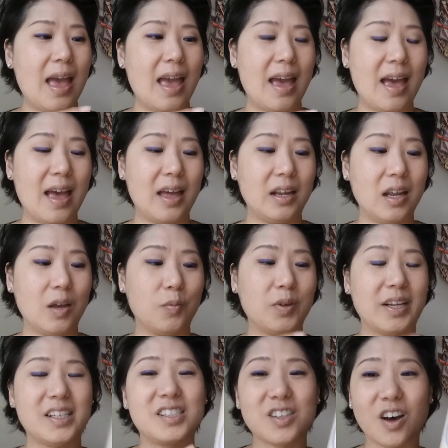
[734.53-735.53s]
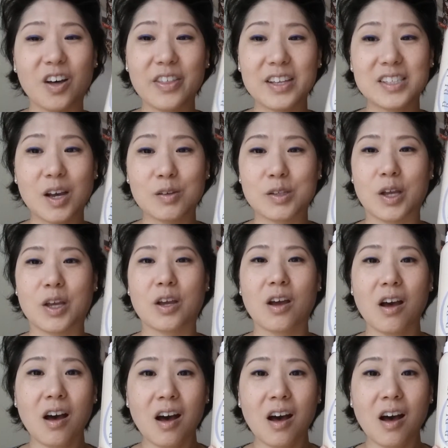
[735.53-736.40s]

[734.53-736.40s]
And when I saw this, I was like,